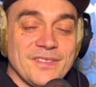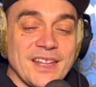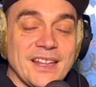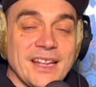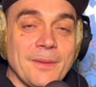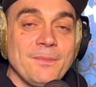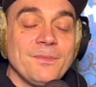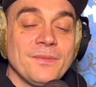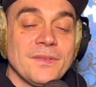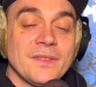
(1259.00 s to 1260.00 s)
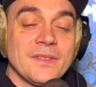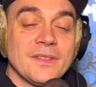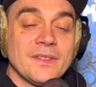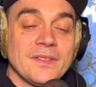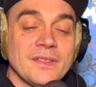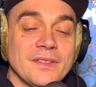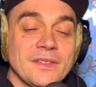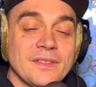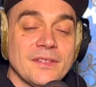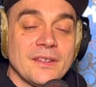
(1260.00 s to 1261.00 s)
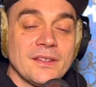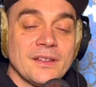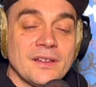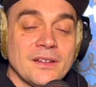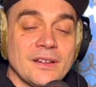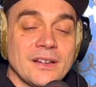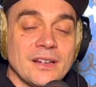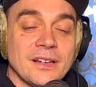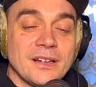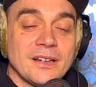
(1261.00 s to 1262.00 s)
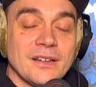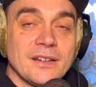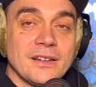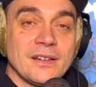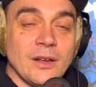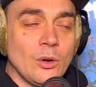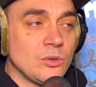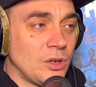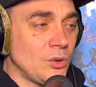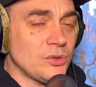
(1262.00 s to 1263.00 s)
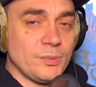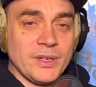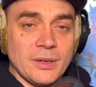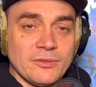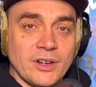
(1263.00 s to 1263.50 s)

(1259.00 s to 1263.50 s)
Say that again. D R D R E F Dref. Oh, of course, big up